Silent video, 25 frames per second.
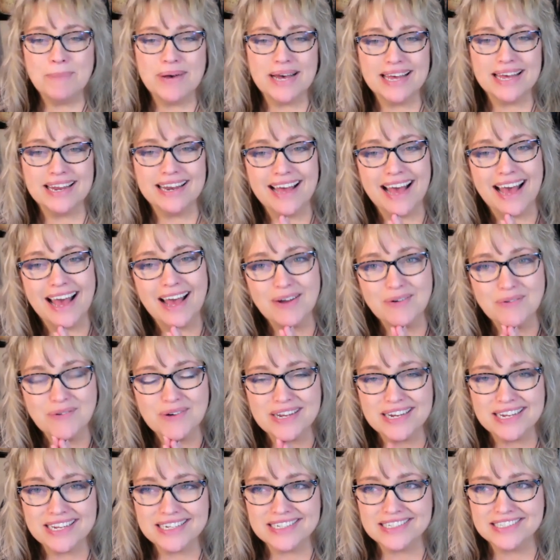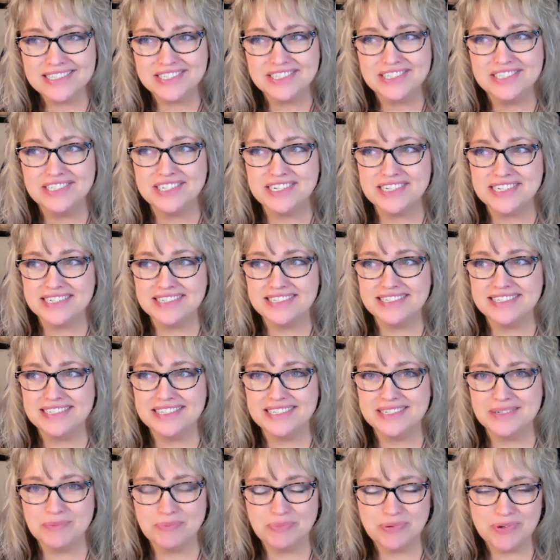but I wanted to
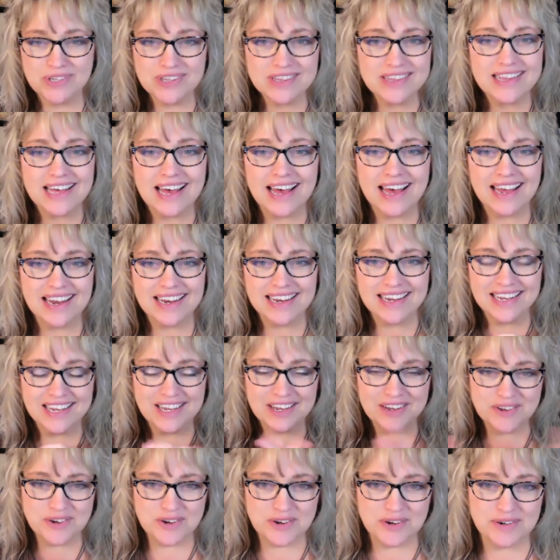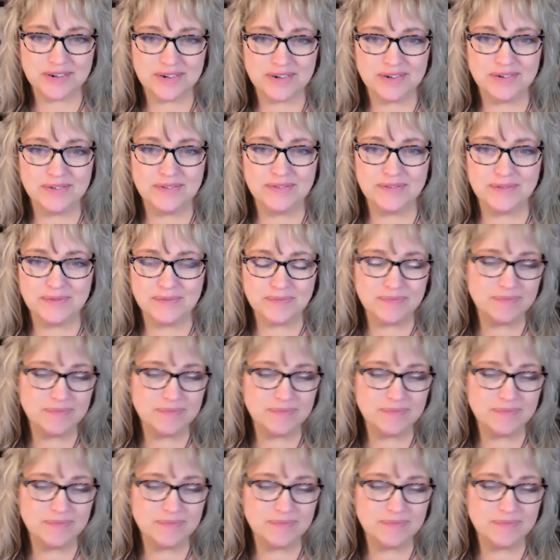just put that in your